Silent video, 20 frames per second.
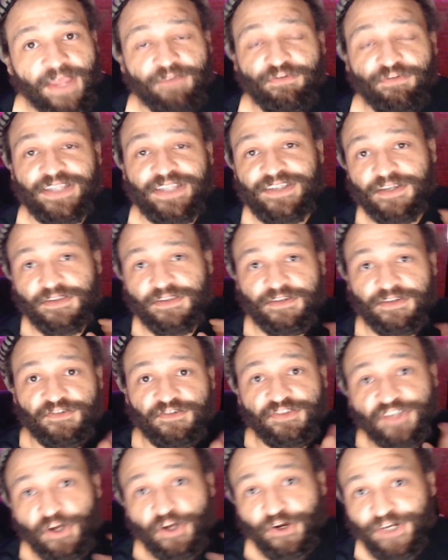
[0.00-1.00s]
finds out there's
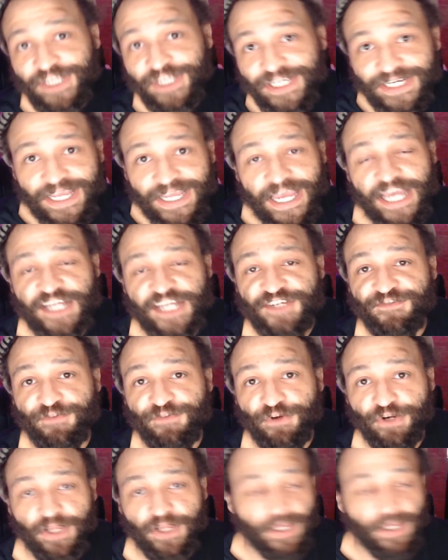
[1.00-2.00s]
a tourney at
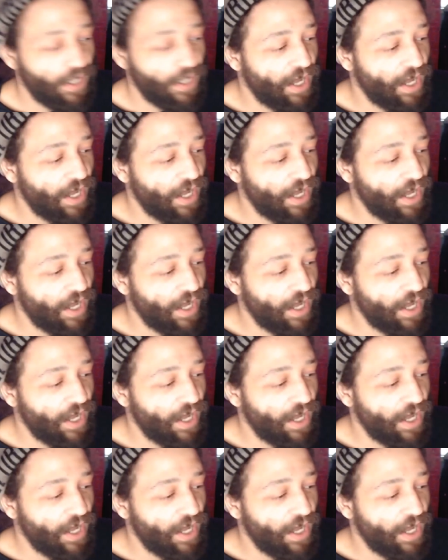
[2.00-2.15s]
Ashford.